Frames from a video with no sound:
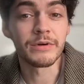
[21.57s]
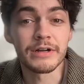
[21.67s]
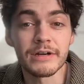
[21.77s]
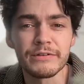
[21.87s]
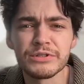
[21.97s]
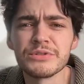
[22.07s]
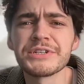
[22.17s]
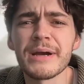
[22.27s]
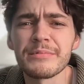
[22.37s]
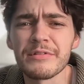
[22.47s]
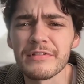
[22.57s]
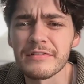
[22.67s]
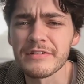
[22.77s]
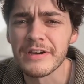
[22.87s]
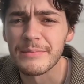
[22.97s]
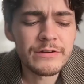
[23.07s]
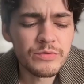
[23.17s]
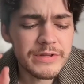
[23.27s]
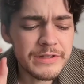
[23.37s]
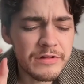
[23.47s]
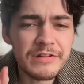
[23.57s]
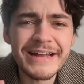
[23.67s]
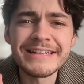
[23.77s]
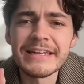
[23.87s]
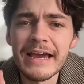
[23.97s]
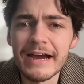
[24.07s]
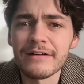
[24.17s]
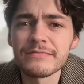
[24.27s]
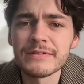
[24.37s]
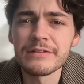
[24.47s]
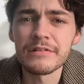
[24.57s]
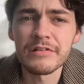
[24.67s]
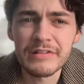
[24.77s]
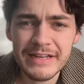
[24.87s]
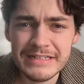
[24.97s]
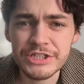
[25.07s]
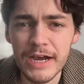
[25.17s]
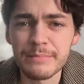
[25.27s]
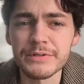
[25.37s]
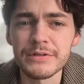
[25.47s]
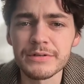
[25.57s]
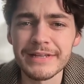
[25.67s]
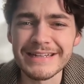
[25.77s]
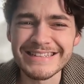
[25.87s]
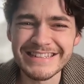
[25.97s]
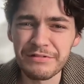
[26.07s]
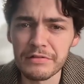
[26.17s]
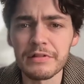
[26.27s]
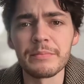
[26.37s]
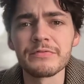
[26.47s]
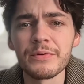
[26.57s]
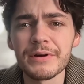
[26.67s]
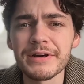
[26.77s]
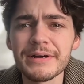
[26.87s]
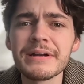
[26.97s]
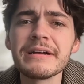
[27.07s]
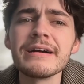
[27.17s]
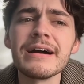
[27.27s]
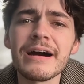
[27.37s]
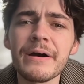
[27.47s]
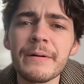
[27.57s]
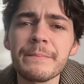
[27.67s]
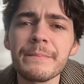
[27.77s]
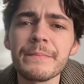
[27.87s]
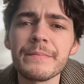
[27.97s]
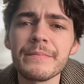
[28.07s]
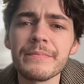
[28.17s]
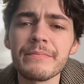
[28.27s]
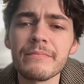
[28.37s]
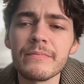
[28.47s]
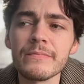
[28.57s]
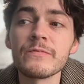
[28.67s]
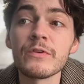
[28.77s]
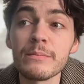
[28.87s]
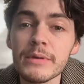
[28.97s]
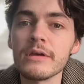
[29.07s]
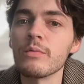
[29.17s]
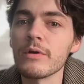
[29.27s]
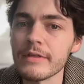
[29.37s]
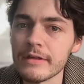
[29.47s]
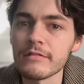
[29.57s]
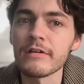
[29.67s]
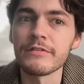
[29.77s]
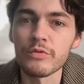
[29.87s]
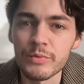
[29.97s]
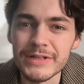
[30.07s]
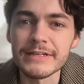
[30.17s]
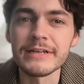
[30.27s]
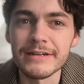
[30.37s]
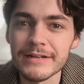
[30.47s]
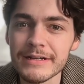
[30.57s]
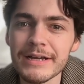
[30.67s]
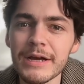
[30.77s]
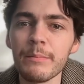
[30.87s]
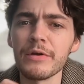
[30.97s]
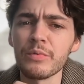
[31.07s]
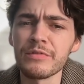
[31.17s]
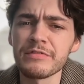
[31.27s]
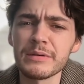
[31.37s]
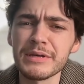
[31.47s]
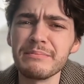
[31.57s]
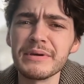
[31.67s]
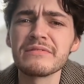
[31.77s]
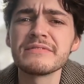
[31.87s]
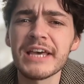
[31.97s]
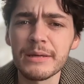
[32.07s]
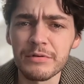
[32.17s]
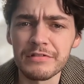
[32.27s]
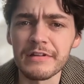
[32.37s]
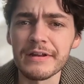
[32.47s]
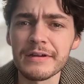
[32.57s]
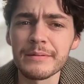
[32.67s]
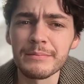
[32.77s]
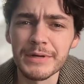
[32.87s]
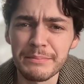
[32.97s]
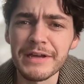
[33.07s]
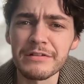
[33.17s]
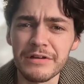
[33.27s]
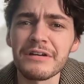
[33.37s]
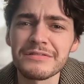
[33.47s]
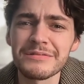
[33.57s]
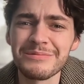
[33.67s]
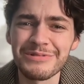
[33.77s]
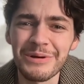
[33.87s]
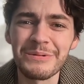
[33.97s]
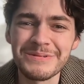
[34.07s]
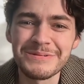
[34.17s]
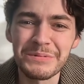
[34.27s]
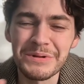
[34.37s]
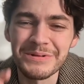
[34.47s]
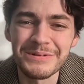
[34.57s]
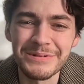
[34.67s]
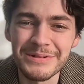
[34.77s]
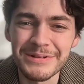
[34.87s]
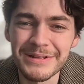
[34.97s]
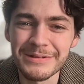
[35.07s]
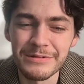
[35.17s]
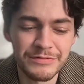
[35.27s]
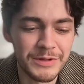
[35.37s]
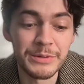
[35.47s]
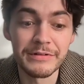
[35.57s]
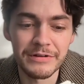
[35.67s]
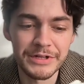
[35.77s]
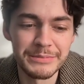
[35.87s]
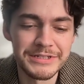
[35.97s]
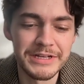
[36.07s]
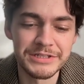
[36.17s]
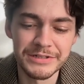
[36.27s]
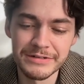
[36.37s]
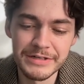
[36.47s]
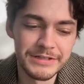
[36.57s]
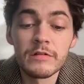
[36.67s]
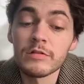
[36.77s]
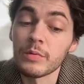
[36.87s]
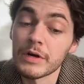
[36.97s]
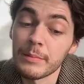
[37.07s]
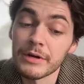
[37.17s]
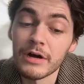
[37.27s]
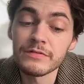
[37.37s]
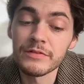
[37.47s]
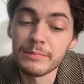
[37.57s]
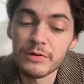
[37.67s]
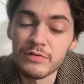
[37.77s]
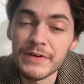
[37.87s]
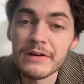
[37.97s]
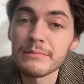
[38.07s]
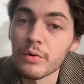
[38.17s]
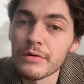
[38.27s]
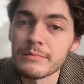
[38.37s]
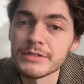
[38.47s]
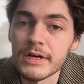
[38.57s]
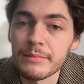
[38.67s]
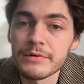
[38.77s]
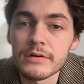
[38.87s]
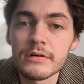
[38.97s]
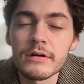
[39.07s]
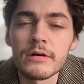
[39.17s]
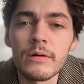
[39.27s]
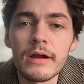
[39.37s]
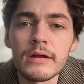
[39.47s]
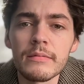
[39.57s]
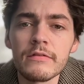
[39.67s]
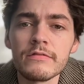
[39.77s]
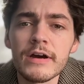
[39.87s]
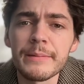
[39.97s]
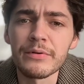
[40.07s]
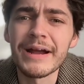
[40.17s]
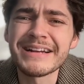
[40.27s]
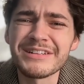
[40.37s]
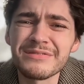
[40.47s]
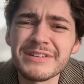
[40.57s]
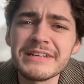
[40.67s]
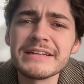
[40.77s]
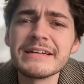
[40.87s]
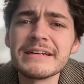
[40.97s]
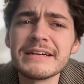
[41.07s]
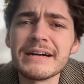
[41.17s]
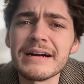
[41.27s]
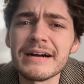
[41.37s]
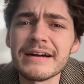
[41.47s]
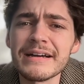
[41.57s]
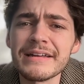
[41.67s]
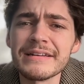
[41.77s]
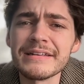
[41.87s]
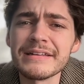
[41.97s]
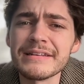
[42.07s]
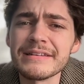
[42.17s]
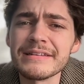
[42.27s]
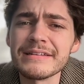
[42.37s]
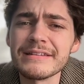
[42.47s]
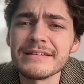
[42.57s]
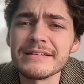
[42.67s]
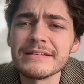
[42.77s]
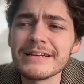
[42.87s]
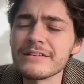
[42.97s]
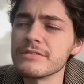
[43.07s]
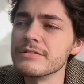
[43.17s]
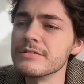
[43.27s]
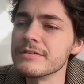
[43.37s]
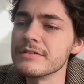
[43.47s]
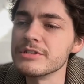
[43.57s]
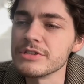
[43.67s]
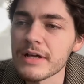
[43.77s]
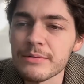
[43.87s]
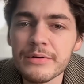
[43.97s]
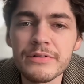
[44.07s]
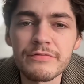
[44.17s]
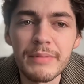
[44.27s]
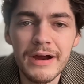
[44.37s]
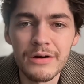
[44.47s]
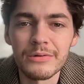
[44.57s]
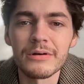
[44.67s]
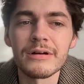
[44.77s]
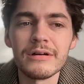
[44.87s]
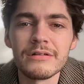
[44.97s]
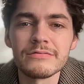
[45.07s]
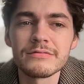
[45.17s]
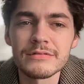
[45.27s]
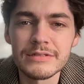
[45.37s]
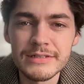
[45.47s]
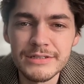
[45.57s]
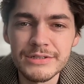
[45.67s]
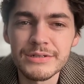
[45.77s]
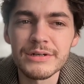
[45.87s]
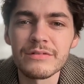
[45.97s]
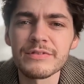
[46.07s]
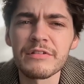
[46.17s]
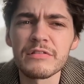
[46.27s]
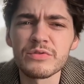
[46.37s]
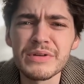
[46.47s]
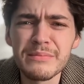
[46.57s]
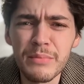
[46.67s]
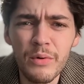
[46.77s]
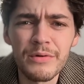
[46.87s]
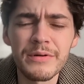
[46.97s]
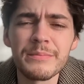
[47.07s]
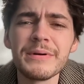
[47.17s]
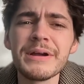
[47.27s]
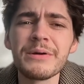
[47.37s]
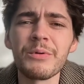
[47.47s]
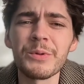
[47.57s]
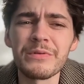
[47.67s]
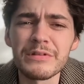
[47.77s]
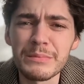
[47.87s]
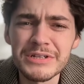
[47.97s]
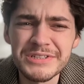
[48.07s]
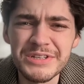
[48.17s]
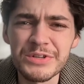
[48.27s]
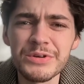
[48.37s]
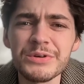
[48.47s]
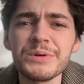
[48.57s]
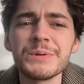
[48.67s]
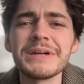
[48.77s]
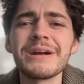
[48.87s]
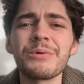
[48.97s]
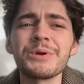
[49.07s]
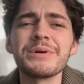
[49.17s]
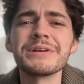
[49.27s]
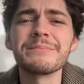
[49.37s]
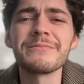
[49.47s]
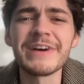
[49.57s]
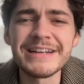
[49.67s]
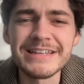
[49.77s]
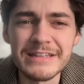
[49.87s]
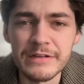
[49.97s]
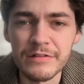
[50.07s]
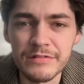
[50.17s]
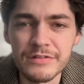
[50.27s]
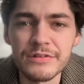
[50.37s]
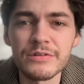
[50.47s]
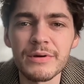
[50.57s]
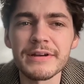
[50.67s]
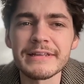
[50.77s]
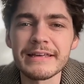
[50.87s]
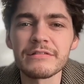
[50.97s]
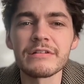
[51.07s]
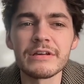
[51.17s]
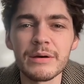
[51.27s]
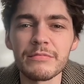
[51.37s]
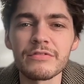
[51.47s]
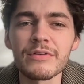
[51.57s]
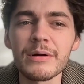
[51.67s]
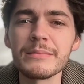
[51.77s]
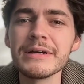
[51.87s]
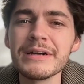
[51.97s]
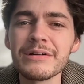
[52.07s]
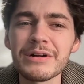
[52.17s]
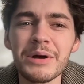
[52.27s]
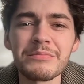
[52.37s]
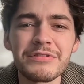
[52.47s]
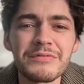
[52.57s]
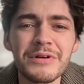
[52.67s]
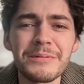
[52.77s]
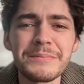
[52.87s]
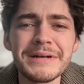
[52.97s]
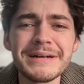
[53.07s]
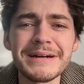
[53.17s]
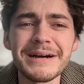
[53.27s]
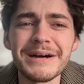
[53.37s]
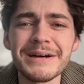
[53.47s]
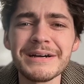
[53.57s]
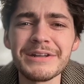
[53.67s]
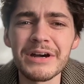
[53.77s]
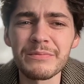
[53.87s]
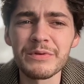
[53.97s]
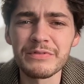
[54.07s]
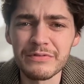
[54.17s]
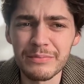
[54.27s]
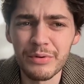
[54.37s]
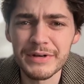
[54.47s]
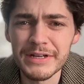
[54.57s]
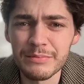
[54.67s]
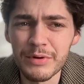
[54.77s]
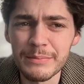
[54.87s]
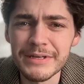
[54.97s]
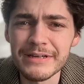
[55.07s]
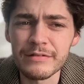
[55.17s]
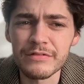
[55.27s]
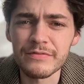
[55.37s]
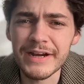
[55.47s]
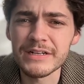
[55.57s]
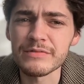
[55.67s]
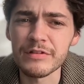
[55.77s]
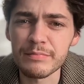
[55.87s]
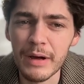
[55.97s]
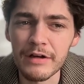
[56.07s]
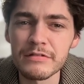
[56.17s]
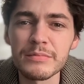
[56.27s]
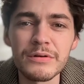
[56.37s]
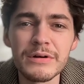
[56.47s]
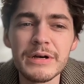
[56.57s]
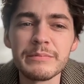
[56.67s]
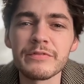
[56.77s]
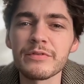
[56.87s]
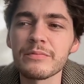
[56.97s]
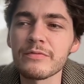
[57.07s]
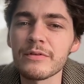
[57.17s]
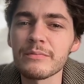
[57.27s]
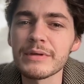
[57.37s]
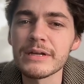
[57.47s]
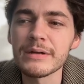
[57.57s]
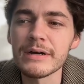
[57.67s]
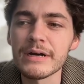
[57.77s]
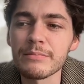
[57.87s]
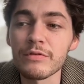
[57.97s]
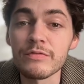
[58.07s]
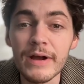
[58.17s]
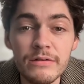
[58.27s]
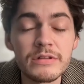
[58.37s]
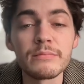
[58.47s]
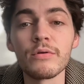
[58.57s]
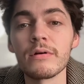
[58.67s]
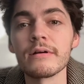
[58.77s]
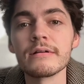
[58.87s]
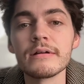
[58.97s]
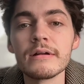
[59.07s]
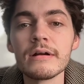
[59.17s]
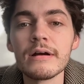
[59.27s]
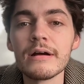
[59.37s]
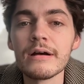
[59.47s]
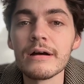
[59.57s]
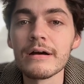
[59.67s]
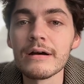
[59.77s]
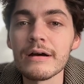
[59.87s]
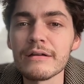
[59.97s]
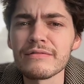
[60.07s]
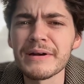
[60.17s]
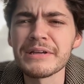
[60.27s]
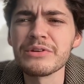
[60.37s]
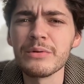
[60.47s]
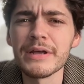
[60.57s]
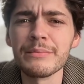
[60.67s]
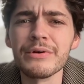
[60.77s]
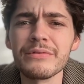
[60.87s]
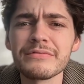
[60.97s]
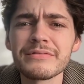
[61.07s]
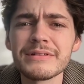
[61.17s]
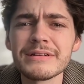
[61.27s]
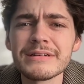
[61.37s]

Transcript: We're going to cover two chapters this time. It's really the second half, it's the second chapter that he tees us up for here. Um, for me, where the insights were really hitting. But there's going to be a bit of table setting, but it pays off. So let's, let's, follow his argumentation. So we're coming off of the profound boredom chapter, right? of hyperactivity uh, and and and the, the the the generative power of leisure, of extreme boredom, where there isn't much to do, where you end up finding things to do. Right, dancing comes from comes from uh, not moving from point A to point B as effectively as possible, but for, from being uh, profoundly bored and finding a new way to move,